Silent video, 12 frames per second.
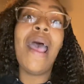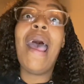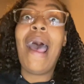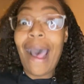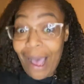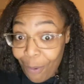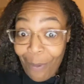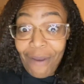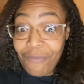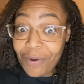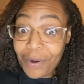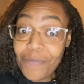
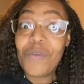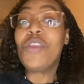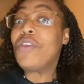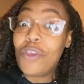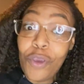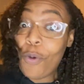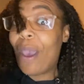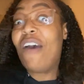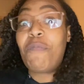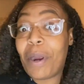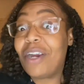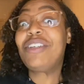However, you have
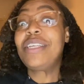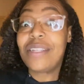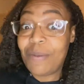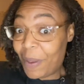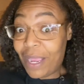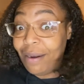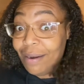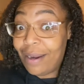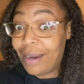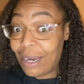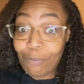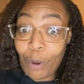participated in
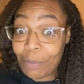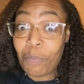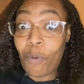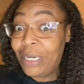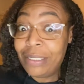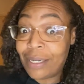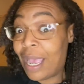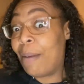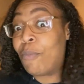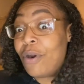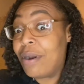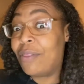it at one point in time
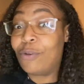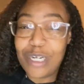or another,